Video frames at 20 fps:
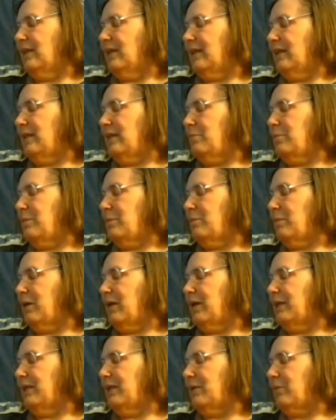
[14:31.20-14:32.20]
Keep in
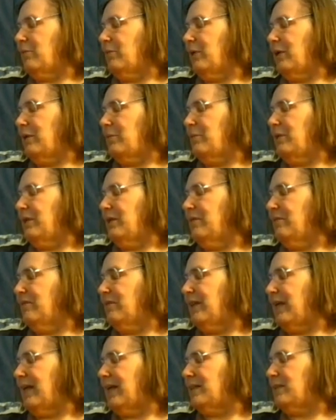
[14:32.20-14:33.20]
mind that Rami and
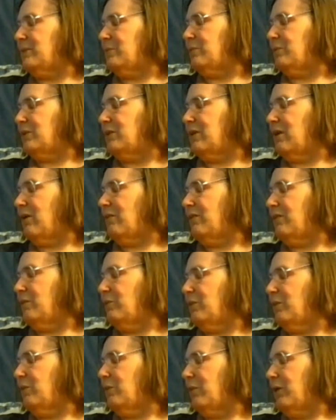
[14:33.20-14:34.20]
flax will soften
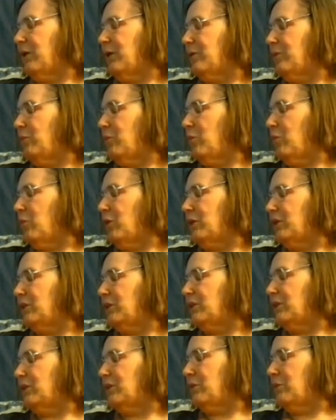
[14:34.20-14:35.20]
with wear and wash,
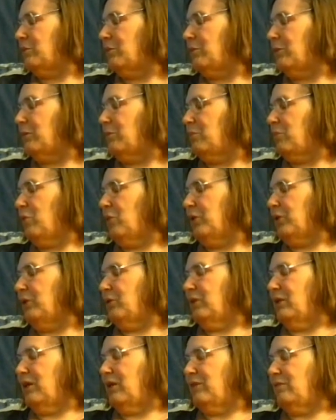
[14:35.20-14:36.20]
so the more
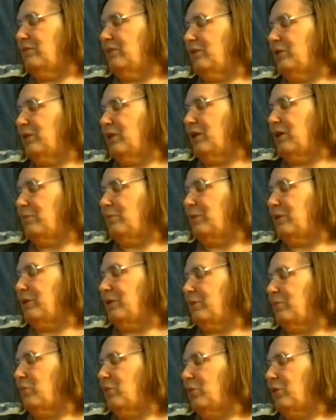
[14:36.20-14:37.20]
you love your garment,
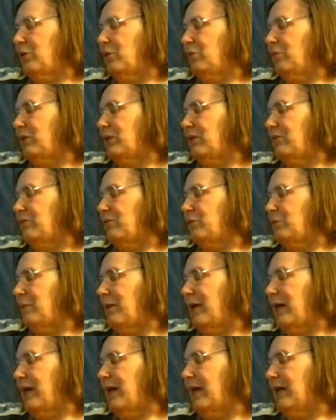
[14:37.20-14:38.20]
the more it will love you
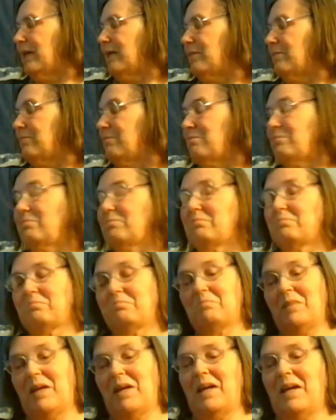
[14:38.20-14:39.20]
back.
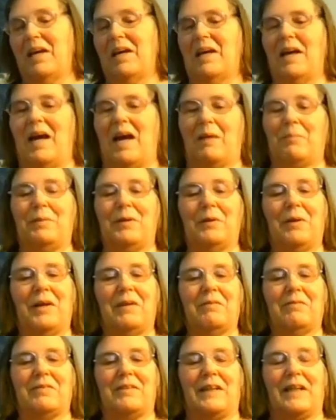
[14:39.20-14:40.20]
Happy
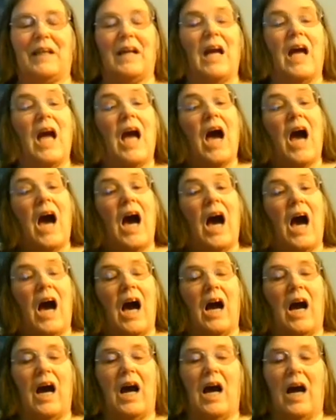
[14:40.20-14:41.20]
crafting!
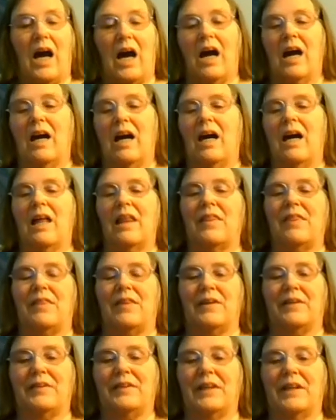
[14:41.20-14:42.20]

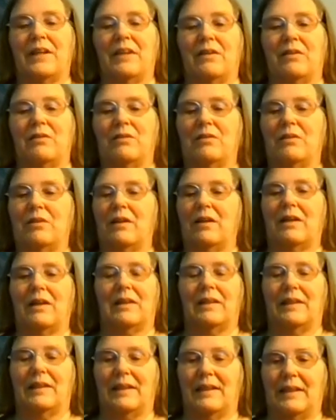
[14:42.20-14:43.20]
There you go.
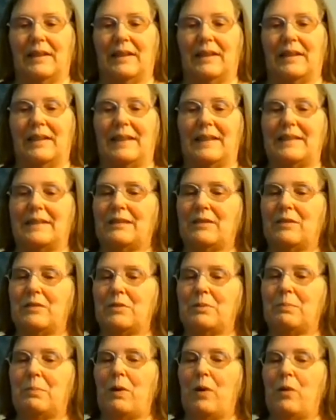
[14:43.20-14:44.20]
It's
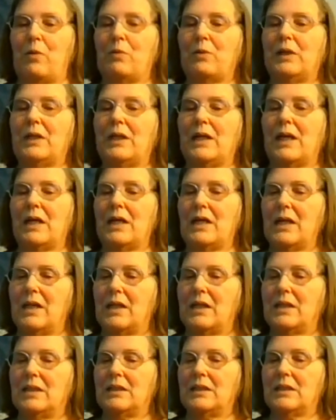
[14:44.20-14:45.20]
those pokey
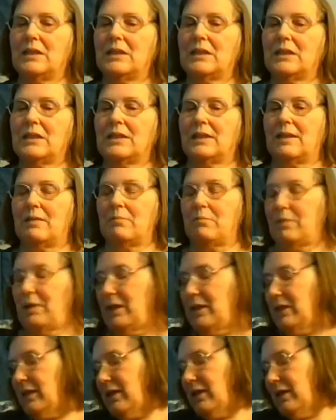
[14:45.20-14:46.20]
ends that
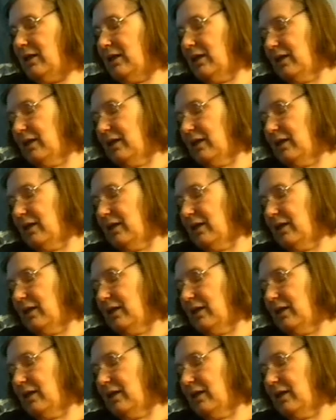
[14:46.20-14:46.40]
make